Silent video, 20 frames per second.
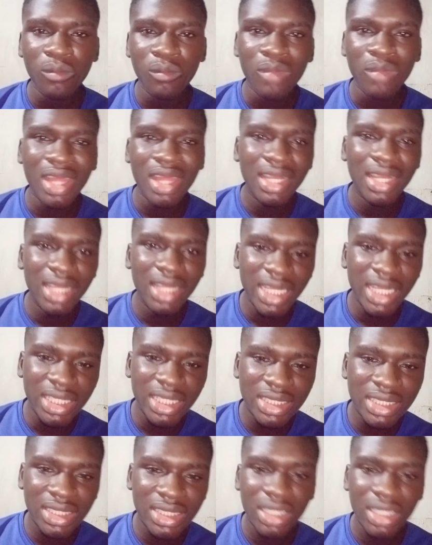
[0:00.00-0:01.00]

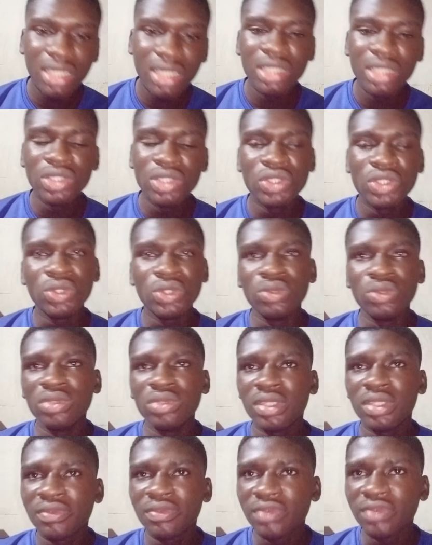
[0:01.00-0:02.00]
links to
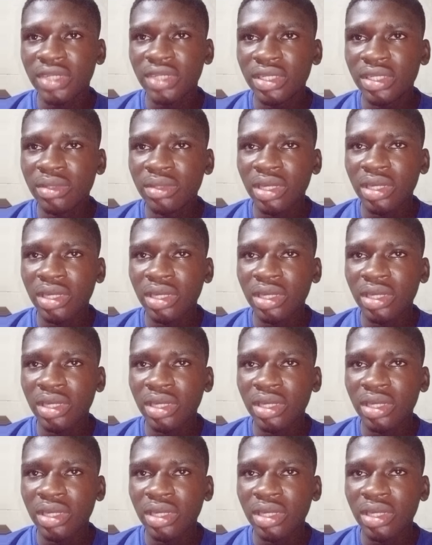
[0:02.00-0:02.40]
different